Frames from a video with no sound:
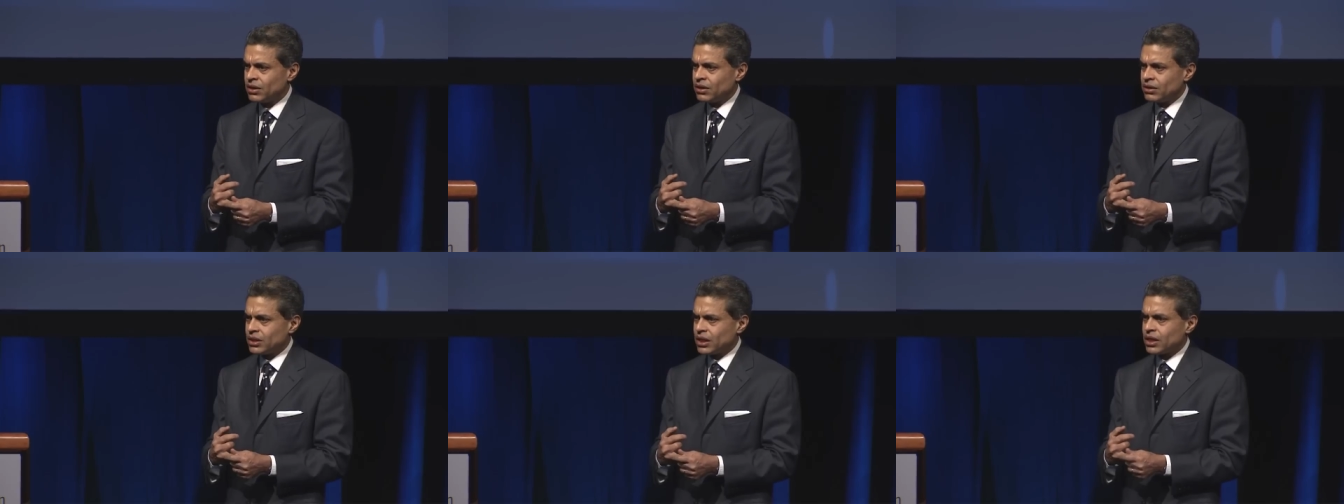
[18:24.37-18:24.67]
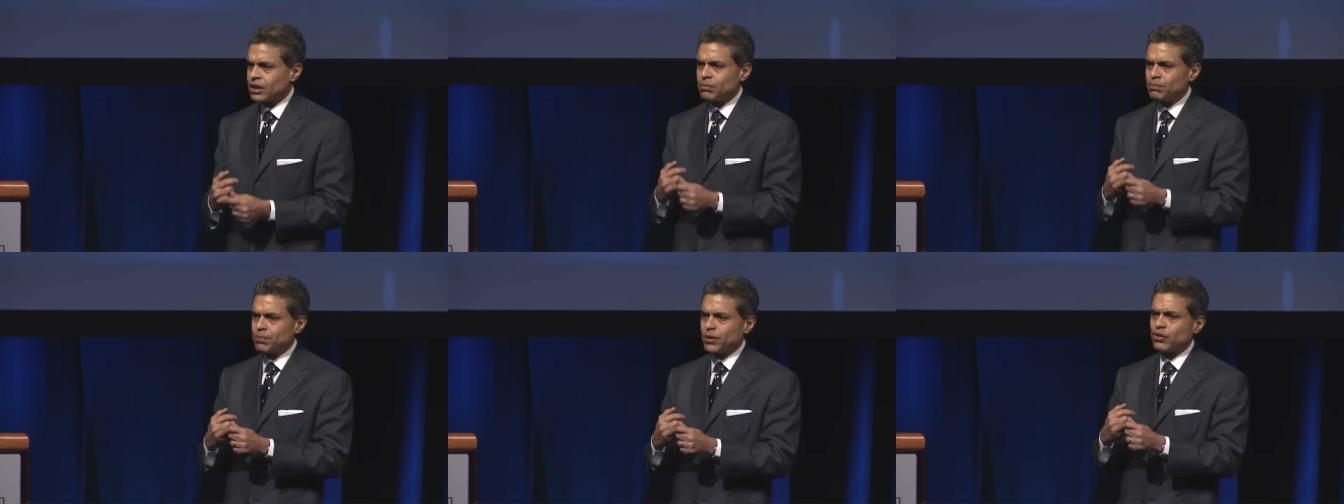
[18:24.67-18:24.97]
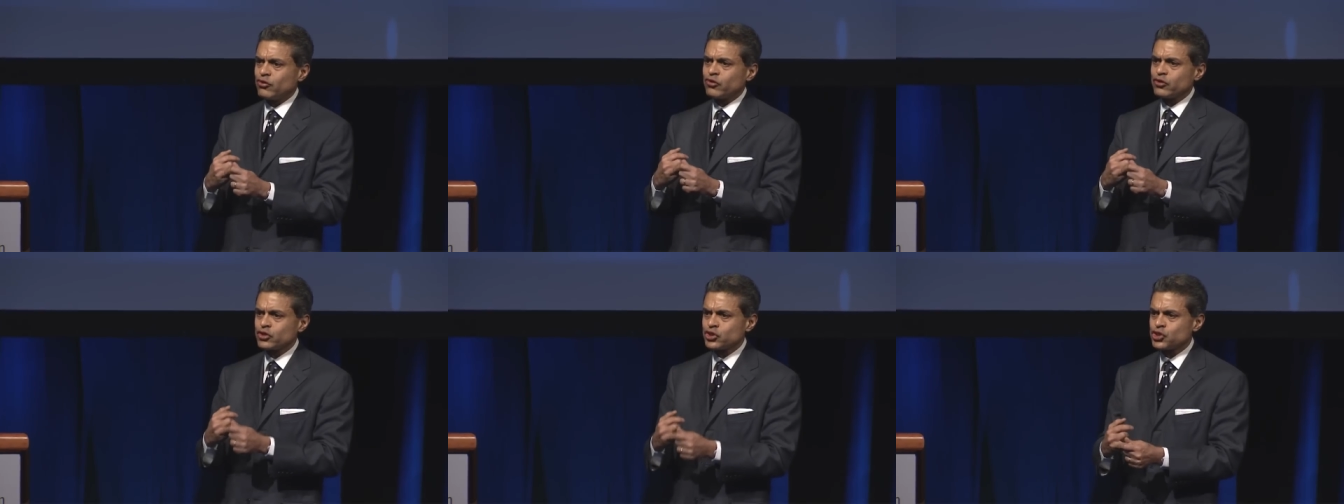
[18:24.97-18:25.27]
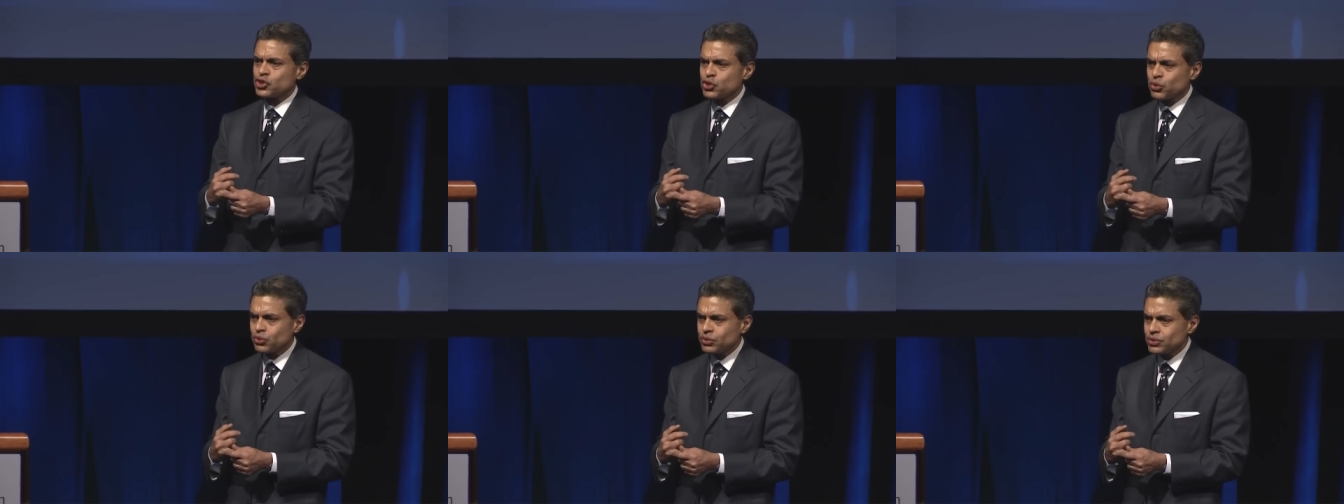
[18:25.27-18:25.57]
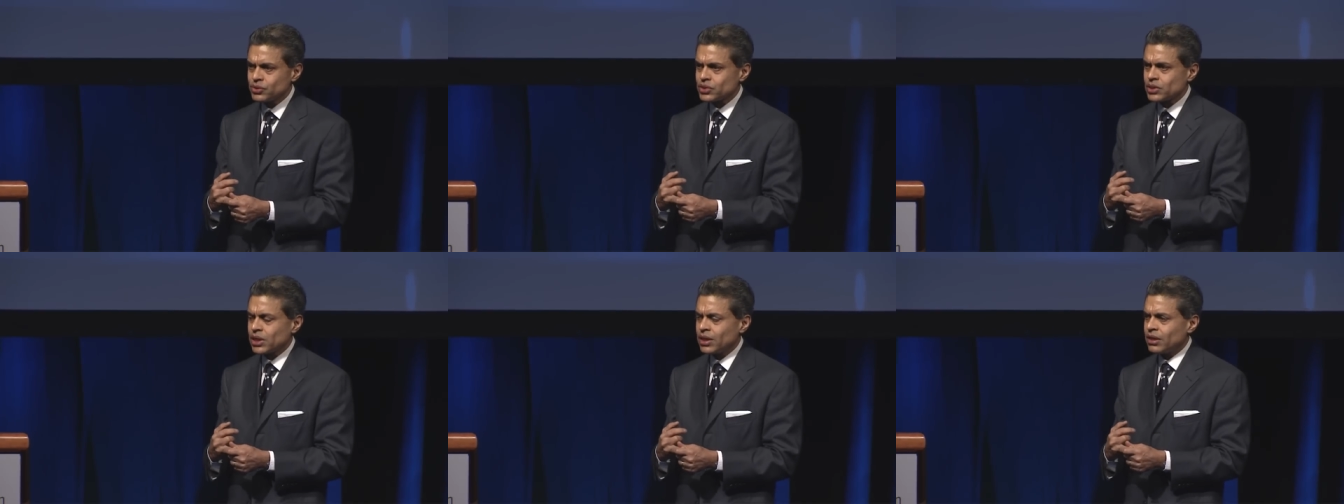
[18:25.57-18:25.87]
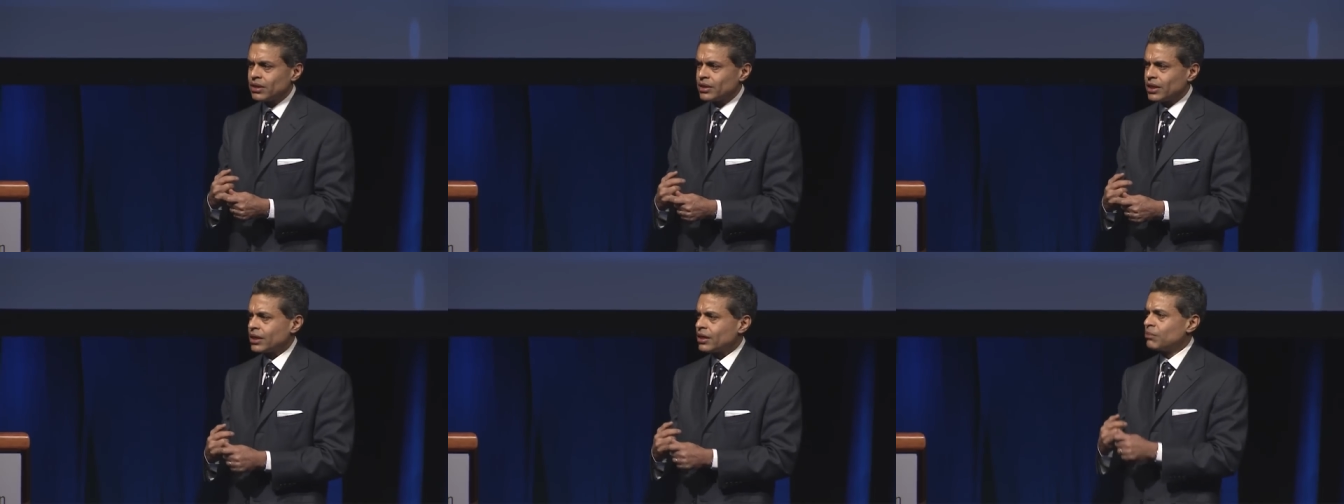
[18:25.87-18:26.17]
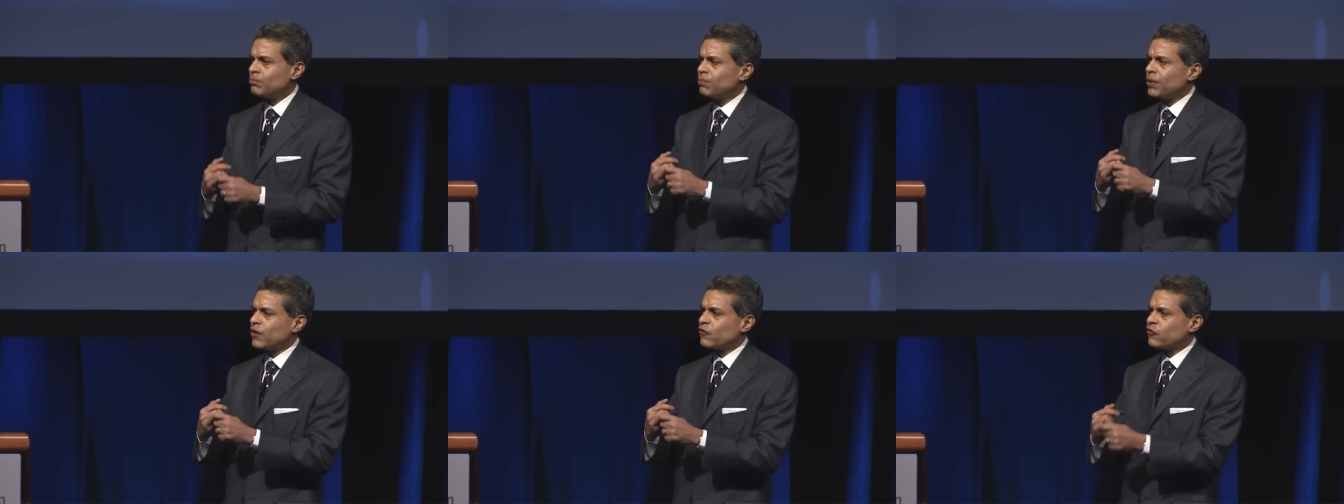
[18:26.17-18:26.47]
They compete for students, they
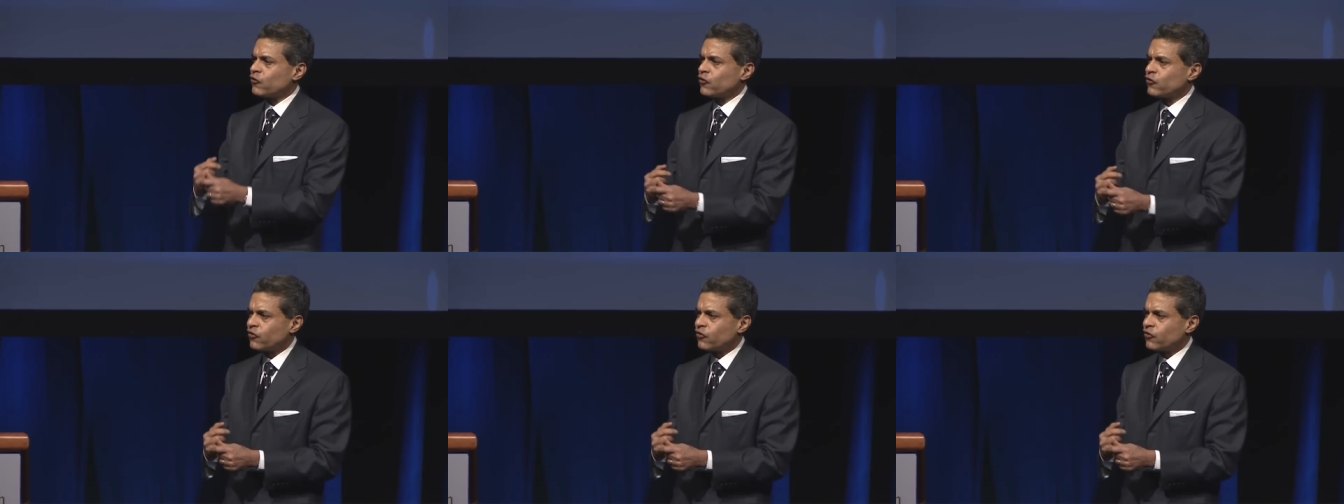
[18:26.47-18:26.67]
compete for